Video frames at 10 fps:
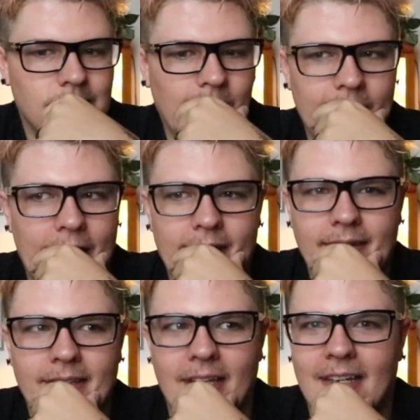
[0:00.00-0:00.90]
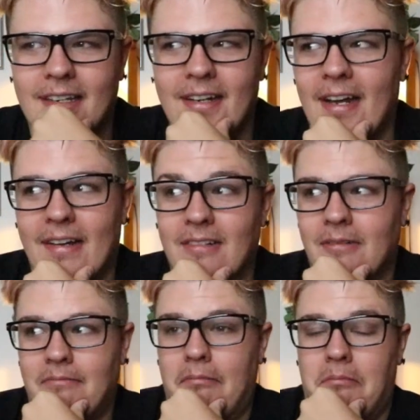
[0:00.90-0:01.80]
okay, like,
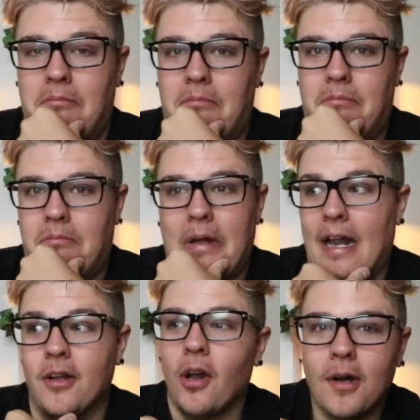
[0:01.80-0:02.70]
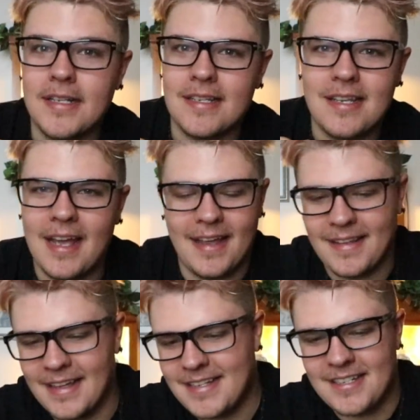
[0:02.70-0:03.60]
I don't know what to say.
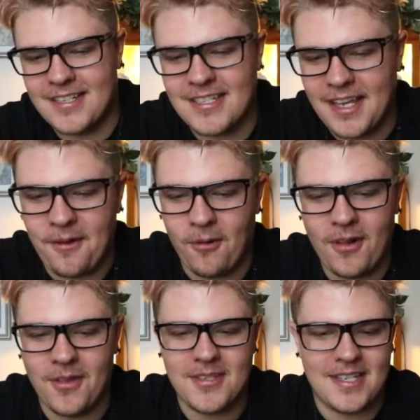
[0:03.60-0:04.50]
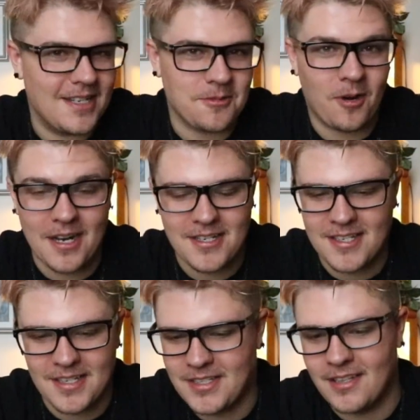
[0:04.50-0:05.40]
It's just like one of those things where I
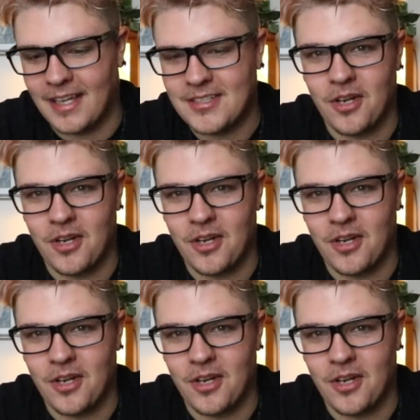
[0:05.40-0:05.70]
just did, like